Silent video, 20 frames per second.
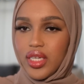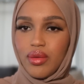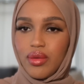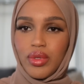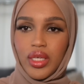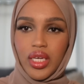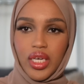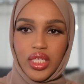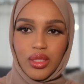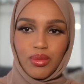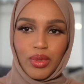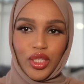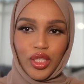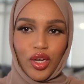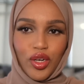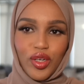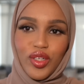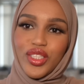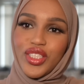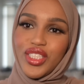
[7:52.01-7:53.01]
because my
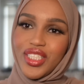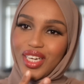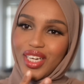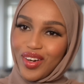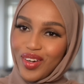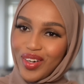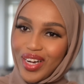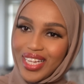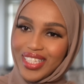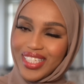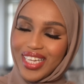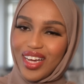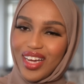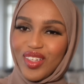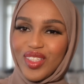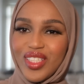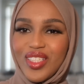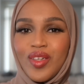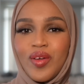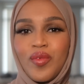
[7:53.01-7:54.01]
daughter, she's at her dad's
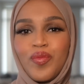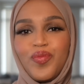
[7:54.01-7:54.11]
house.